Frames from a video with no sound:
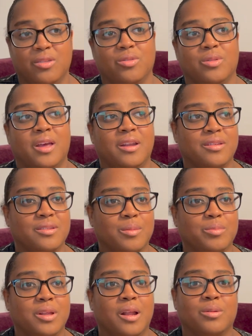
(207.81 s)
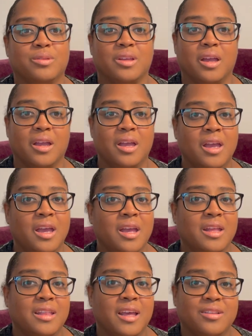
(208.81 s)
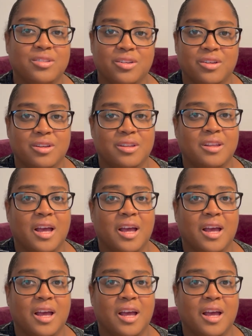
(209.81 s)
So that is something I was like, that's good.